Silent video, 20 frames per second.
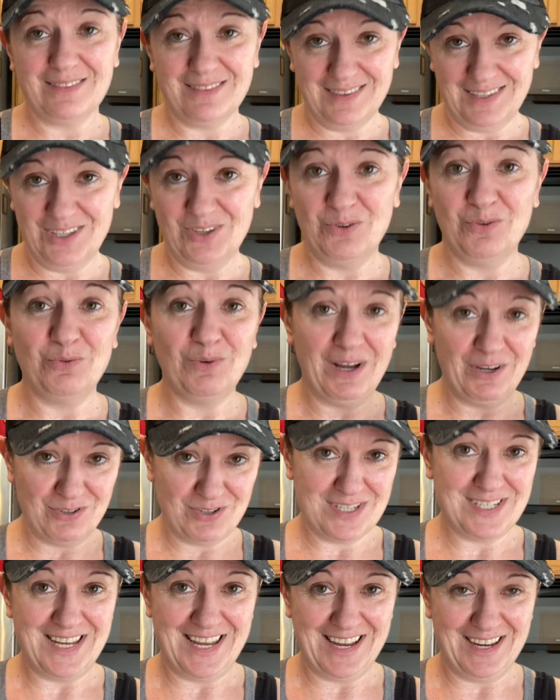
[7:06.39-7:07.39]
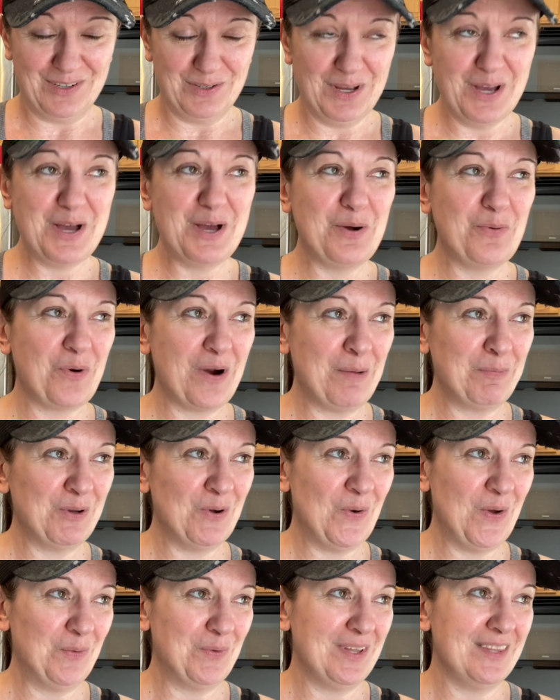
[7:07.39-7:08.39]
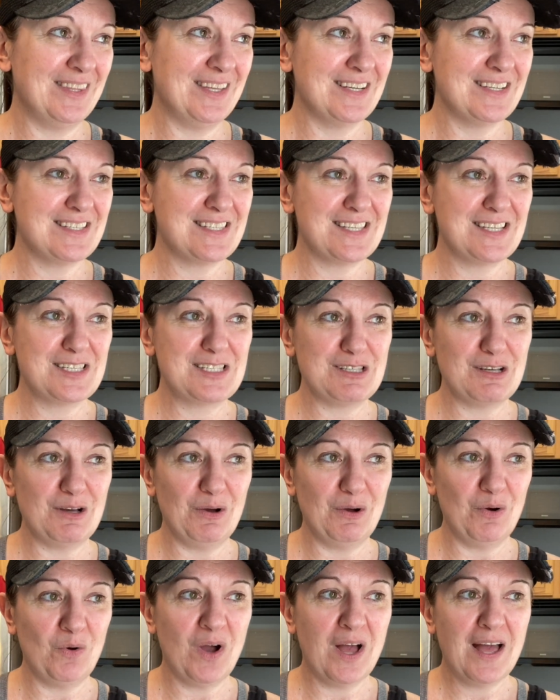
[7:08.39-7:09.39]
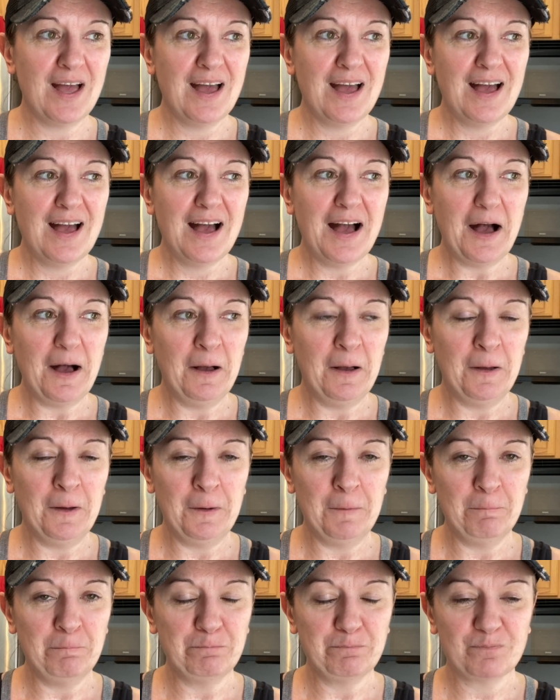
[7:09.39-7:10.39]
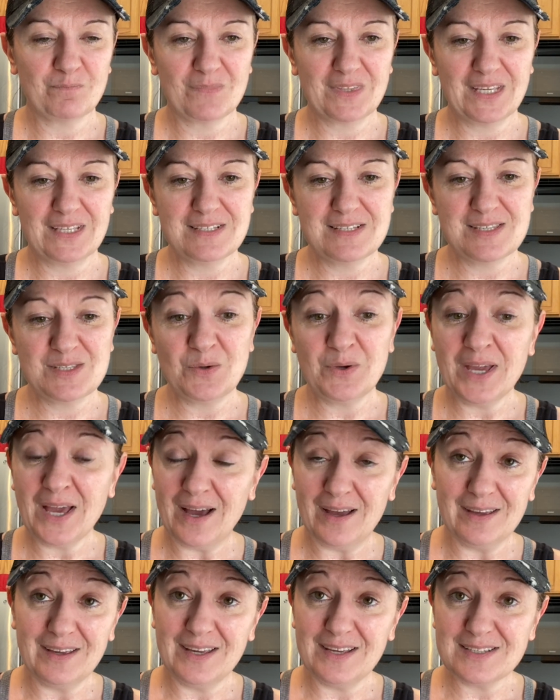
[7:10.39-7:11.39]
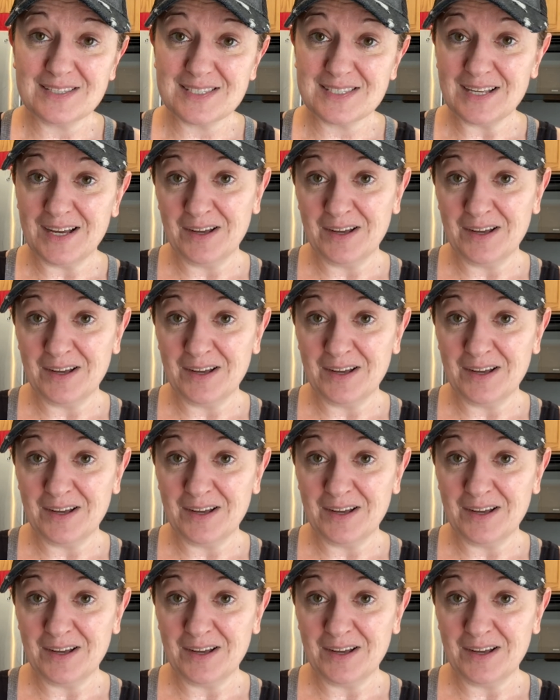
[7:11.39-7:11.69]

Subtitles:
You understand where I'm going with this. So yeah, it's